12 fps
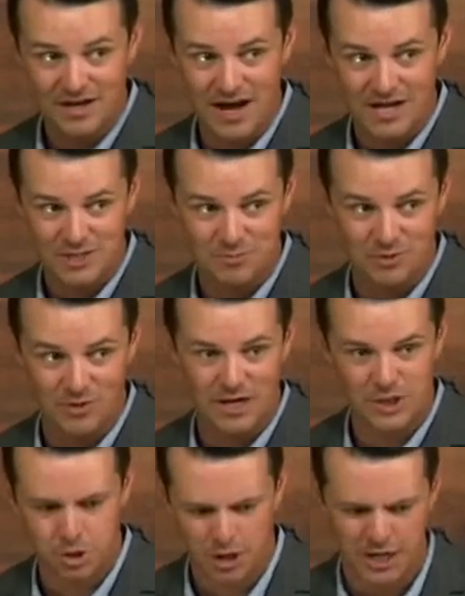the gospel
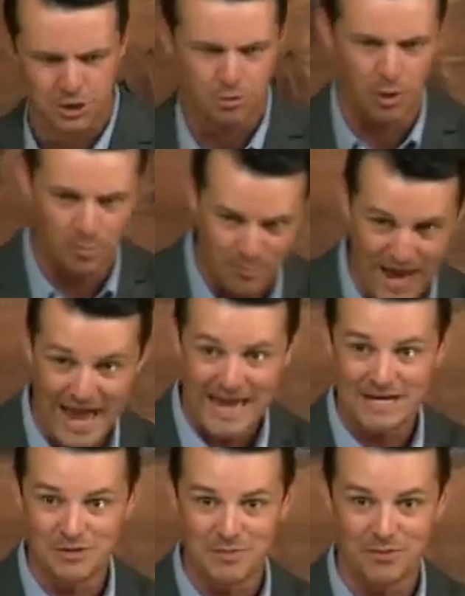and trying to
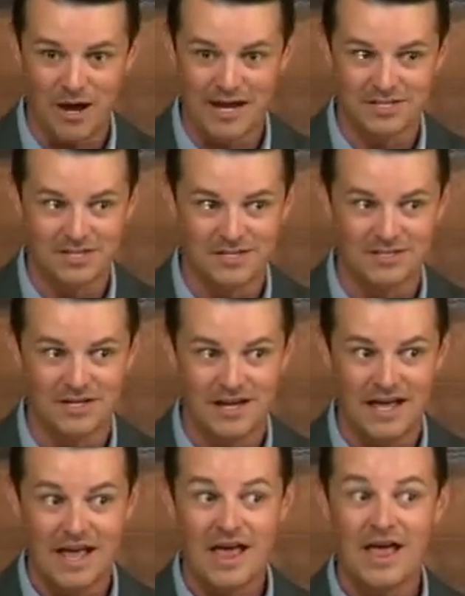obey to be righteous,
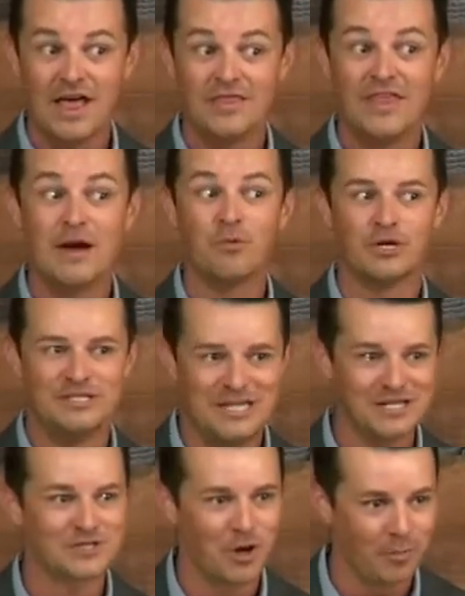they were
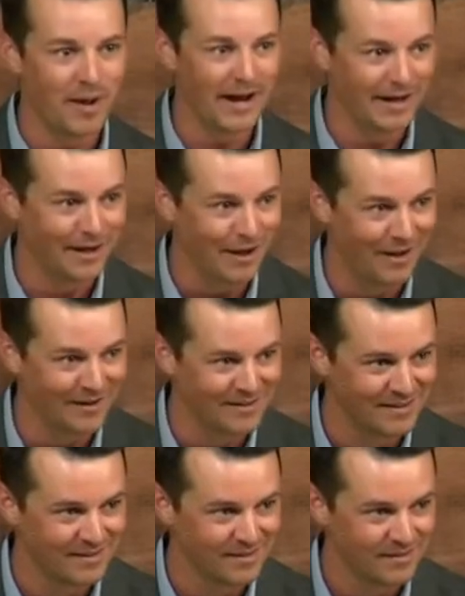disobeying God
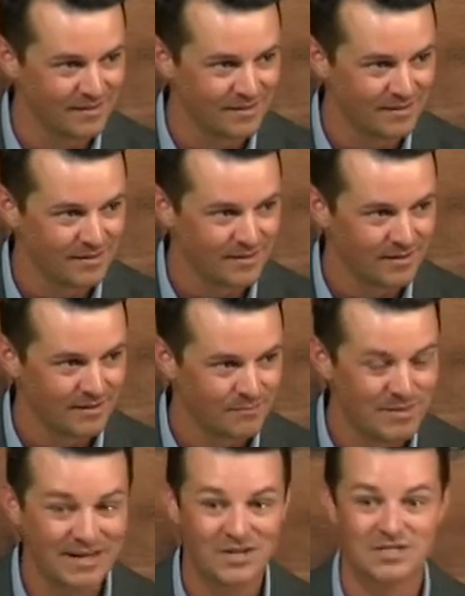
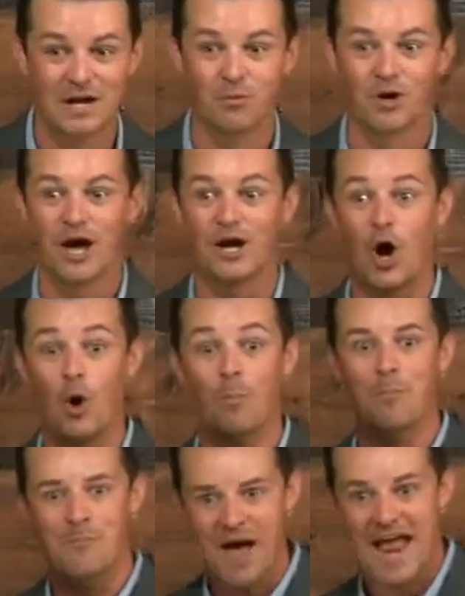because they were not
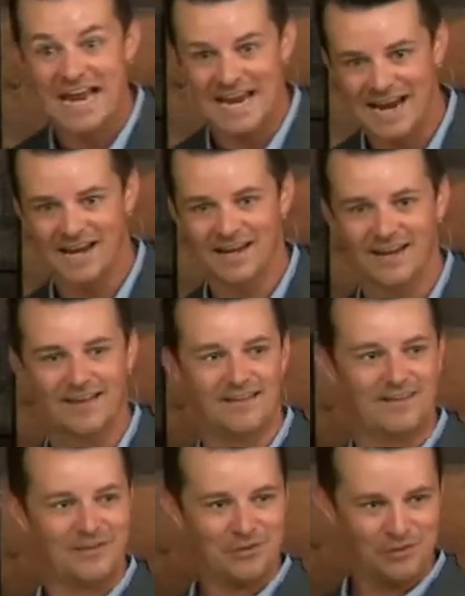obeying
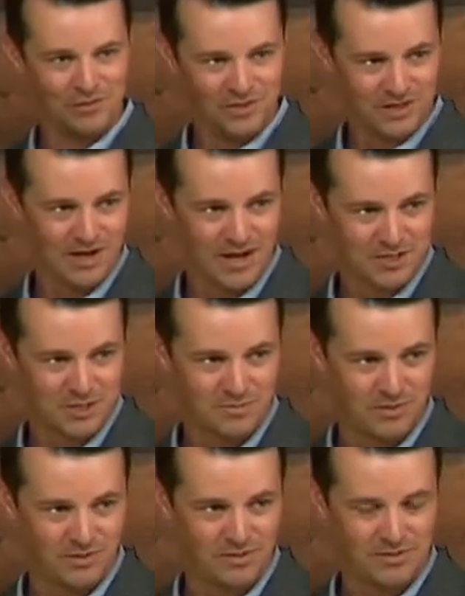the
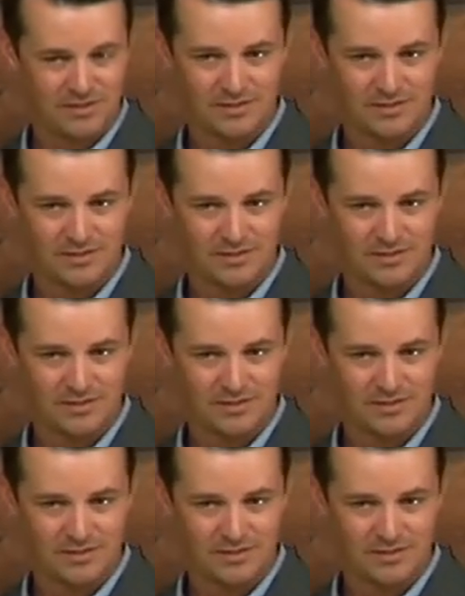gospel.